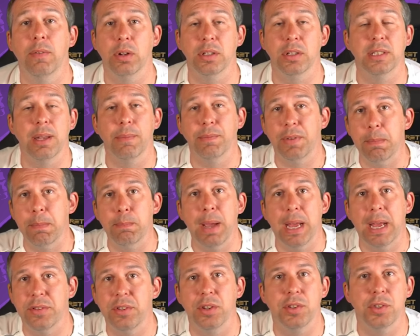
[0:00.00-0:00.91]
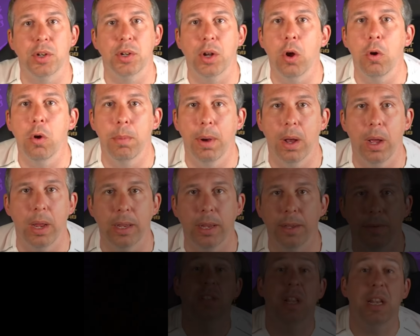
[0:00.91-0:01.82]
have got something better to go by.
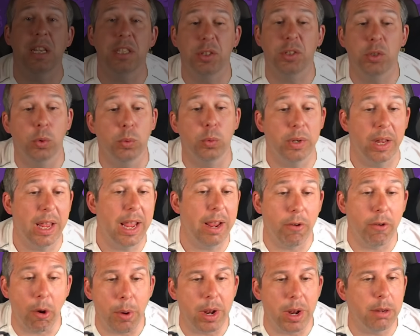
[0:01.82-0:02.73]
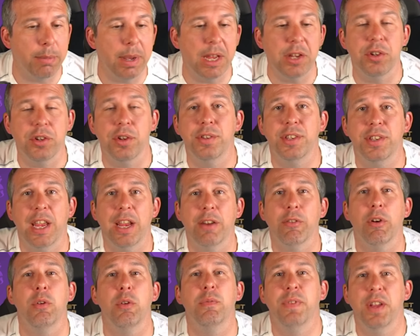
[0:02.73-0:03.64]
So let's talk hero animations,
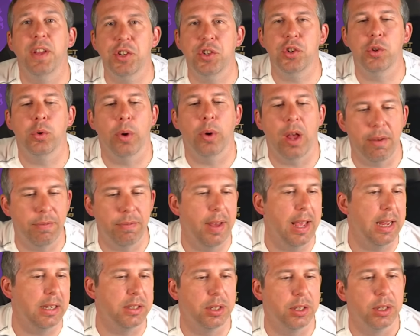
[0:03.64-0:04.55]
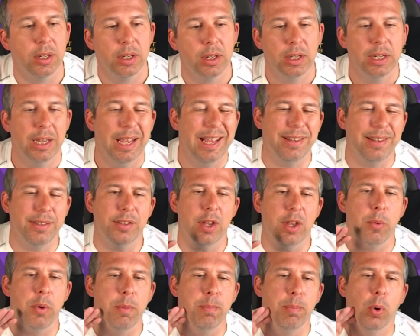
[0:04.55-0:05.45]
hero visual effects. It's
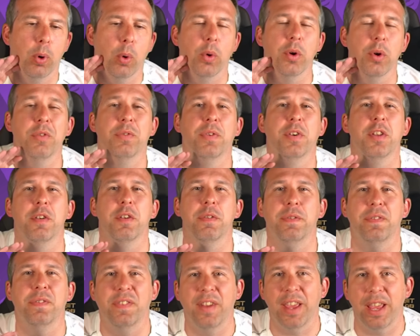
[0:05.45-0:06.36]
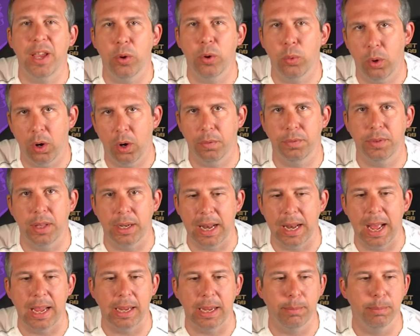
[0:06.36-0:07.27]
so important for the feel of the
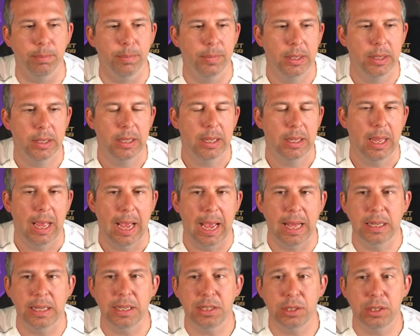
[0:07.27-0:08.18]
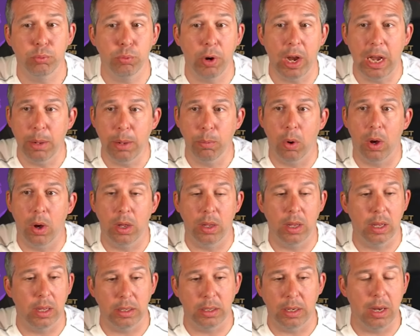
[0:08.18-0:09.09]
game. And this is really
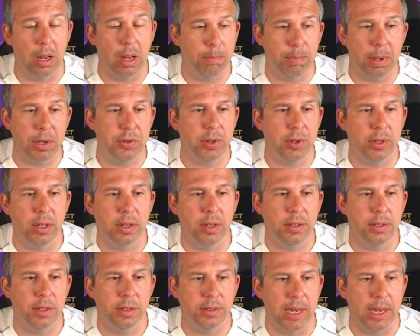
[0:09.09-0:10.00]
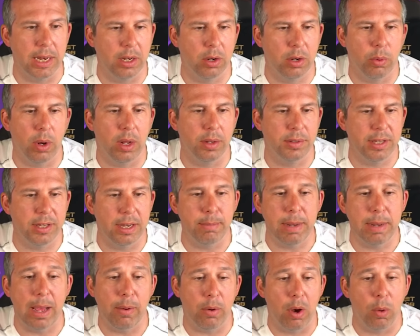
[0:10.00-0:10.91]
what, you know, a bunch of the technical art
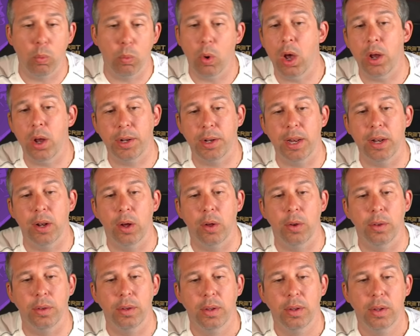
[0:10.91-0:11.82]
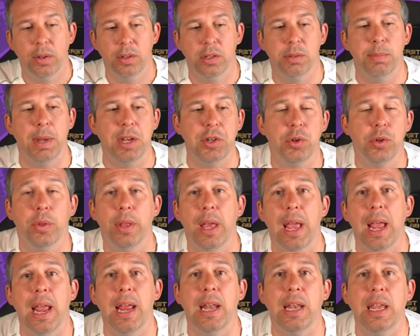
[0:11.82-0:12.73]
team now are working on to make sure
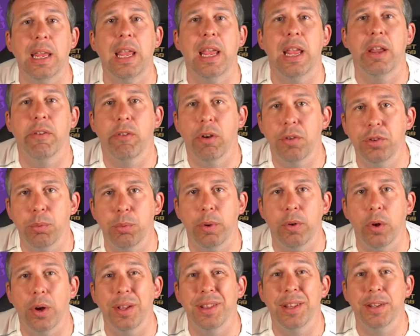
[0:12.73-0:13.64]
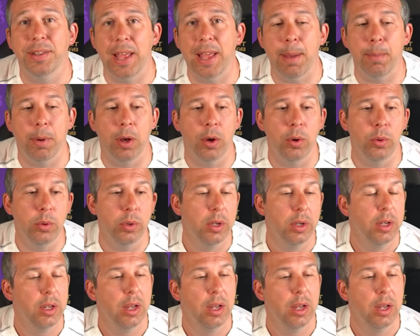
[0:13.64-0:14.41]
that any heroes we've got in the demo